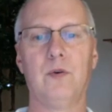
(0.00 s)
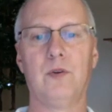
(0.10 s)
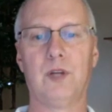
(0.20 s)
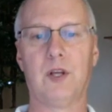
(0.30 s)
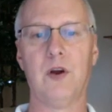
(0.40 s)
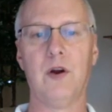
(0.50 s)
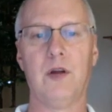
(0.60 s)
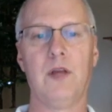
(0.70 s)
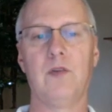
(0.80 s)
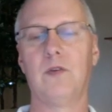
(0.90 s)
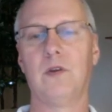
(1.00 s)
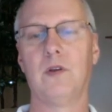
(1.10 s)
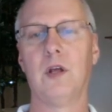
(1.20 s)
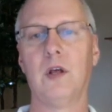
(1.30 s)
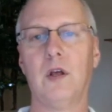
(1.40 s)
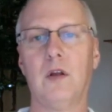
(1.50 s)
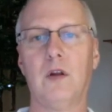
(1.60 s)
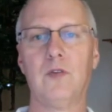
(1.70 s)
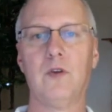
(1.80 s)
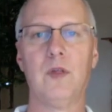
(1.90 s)
securities
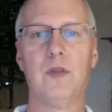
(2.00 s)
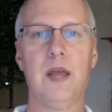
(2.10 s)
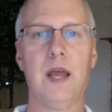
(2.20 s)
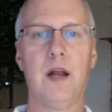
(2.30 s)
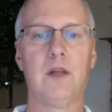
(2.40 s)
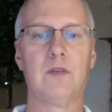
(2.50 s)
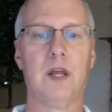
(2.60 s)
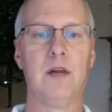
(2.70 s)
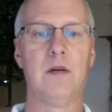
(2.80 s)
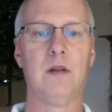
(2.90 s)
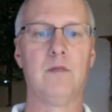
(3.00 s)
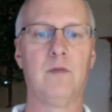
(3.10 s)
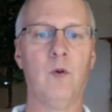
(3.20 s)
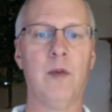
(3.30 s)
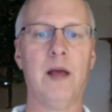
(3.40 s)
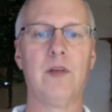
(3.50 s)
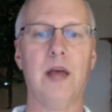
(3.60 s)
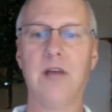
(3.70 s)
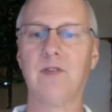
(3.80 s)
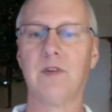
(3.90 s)
so that the analyst can form es
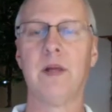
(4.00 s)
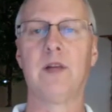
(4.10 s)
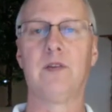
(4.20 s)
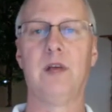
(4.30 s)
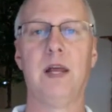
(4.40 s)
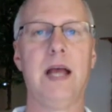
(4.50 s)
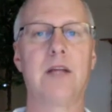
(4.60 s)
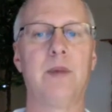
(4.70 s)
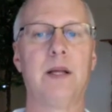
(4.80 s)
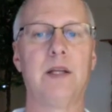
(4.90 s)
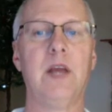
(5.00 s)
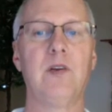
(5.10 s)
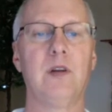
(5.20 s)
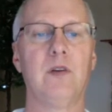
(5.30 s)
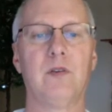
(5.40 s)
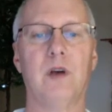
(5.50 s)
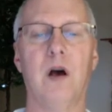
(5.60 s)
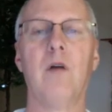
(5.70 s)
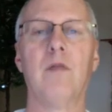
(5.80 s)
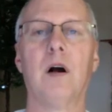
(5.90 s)
estimates and expectations
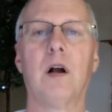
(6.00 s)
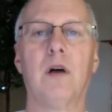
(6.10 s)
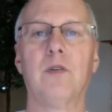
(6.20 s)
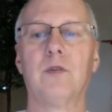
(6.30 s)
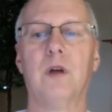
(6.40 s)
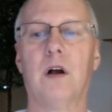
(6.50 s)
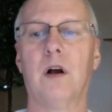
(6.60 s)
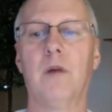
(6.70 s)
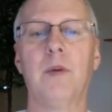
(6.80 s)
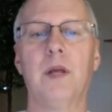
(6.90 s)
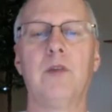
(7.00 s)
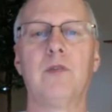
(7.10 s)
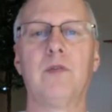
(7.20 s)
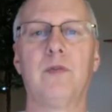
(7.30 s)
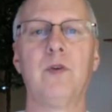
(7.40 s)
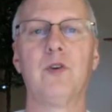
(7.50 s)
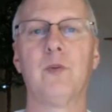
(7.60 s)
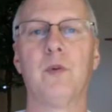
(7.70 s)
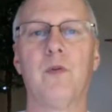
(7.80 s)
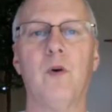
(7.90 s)
of a, a company's future
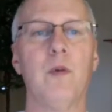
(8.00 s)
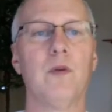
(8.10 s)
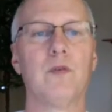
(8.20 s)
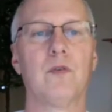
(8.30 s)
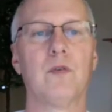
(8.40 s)
performance.